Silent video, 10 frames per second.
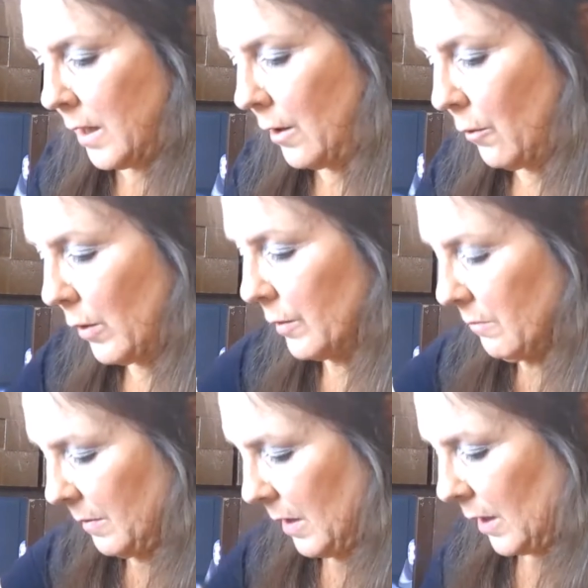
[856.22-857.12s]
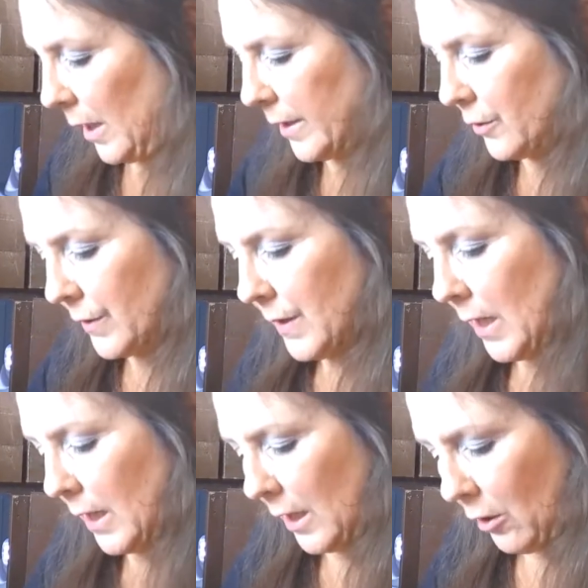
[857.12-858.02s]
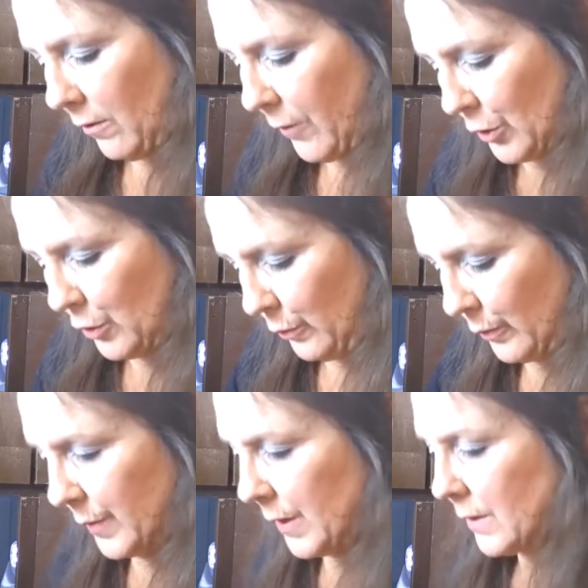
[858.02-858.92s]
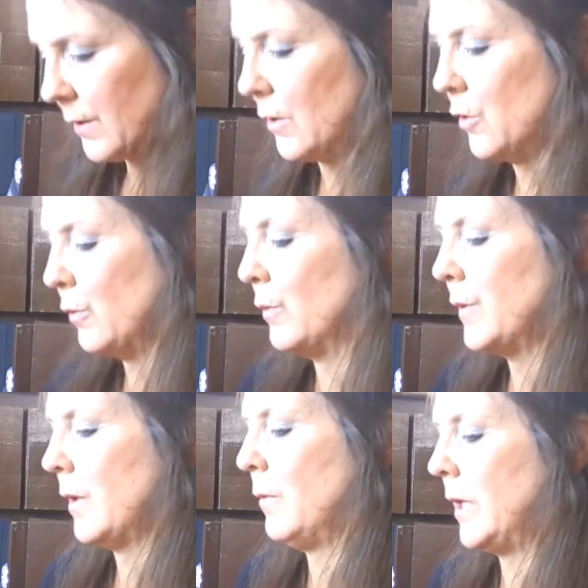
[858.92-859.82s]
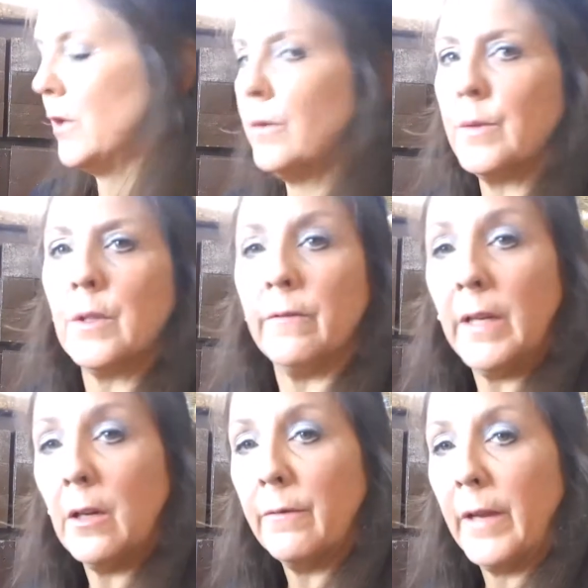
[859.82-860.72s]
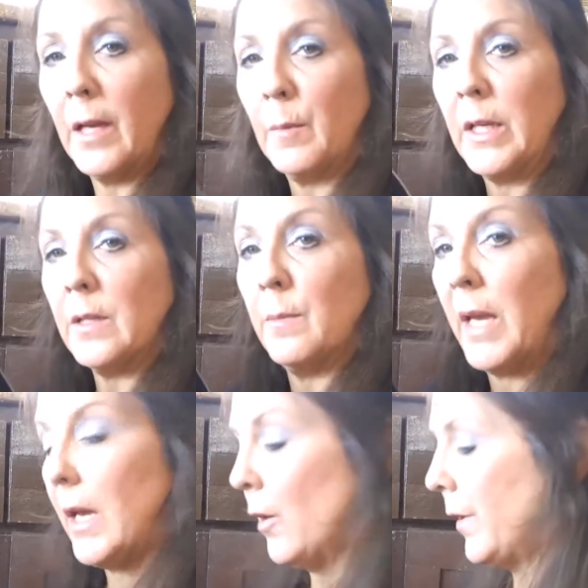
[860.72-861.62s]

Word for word: You know, we're kind of just taking care of our tools. These are the tools that we use to feed our family, to make